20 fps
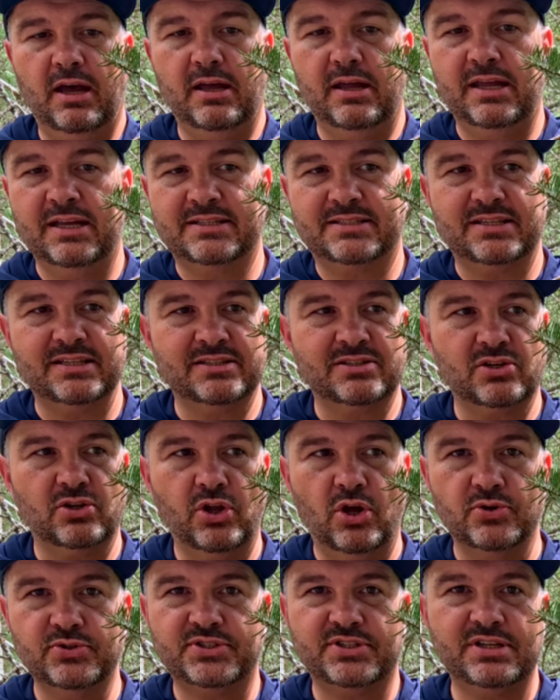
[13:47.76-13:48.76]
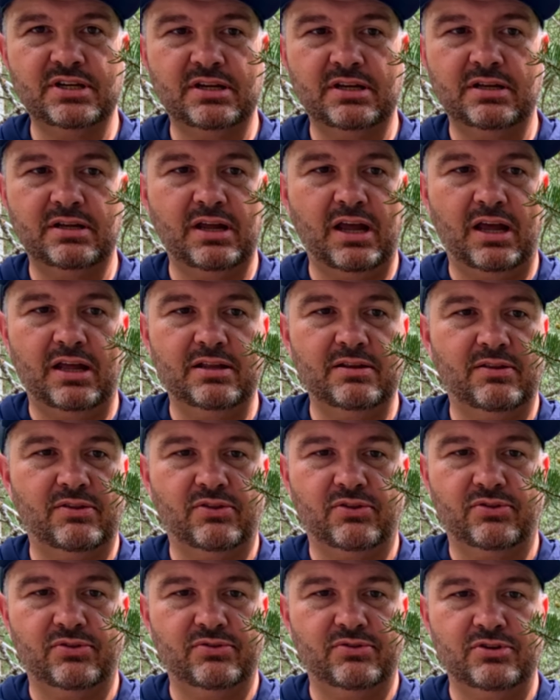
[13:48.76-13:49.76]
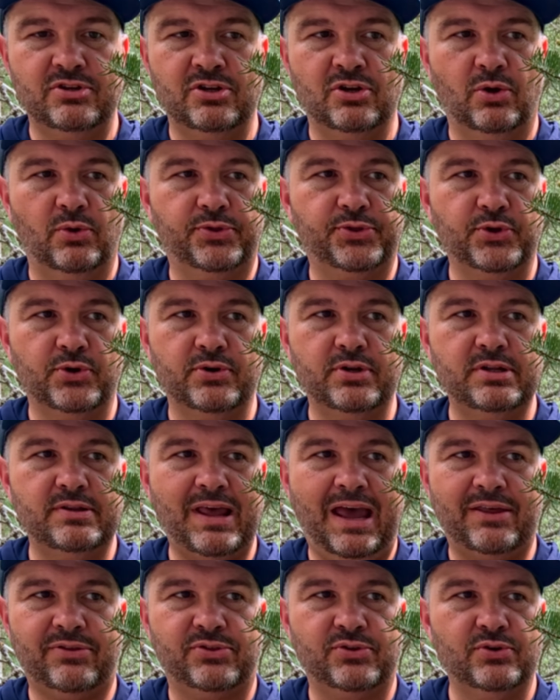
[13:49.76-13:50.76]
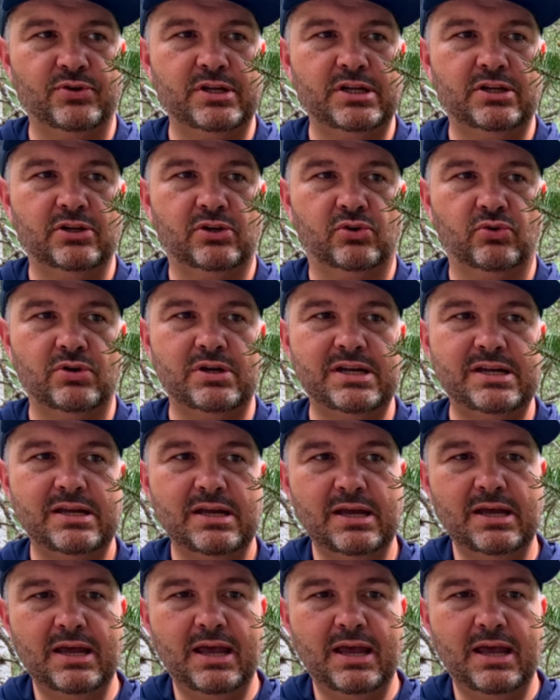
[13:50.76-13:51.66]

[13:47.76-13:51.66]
It's as close to, that 30-degree